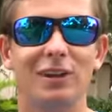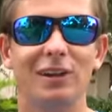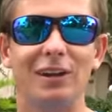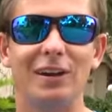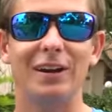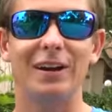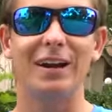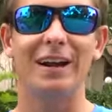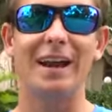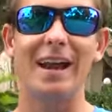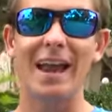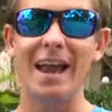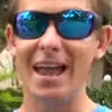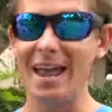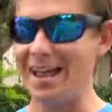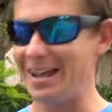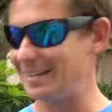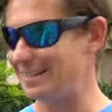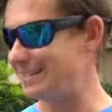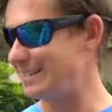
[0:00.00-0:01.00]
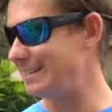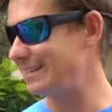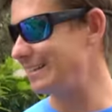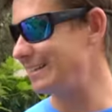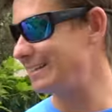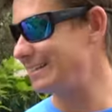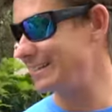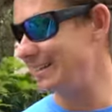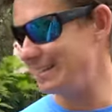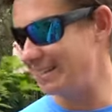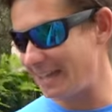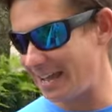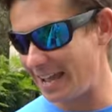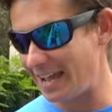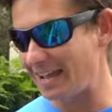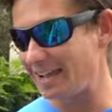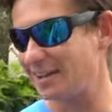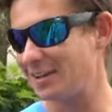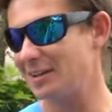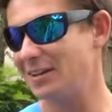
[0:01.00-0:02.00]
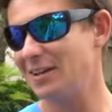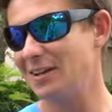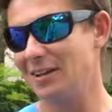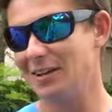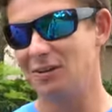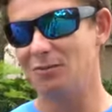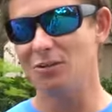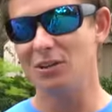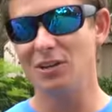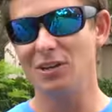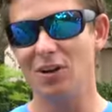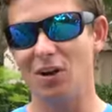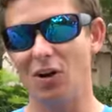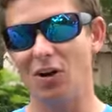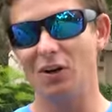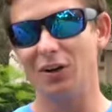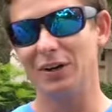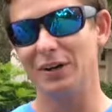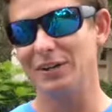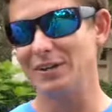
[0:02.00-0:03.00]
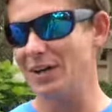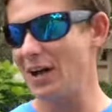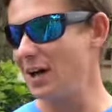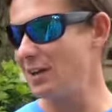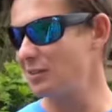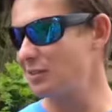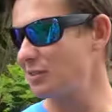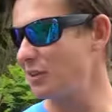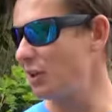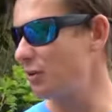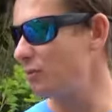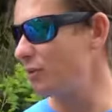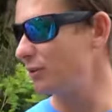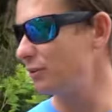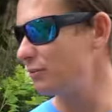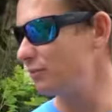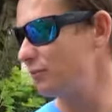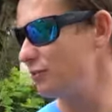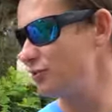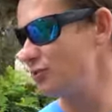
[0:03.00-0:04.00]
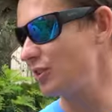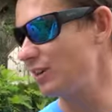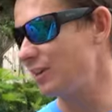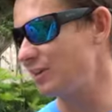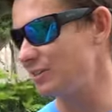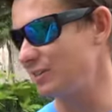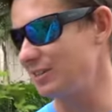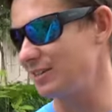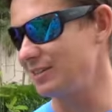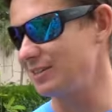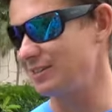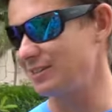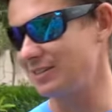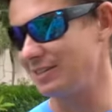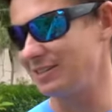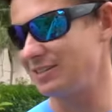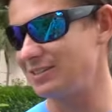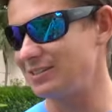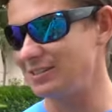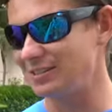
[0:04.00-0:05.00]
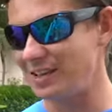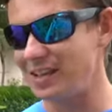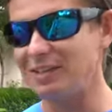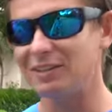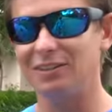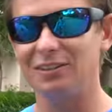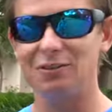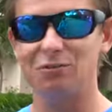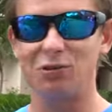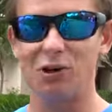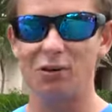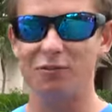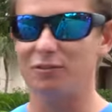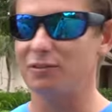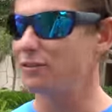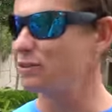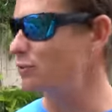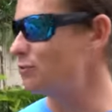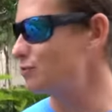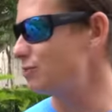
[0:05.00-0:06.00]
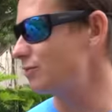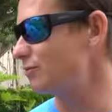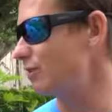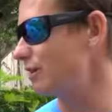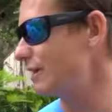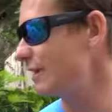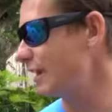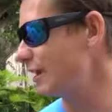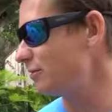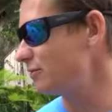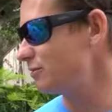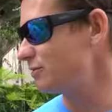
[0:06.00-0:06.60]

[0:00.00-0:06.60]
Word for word: here. And today we are not saltwater fishing because it is insanely rough in the ocean right now.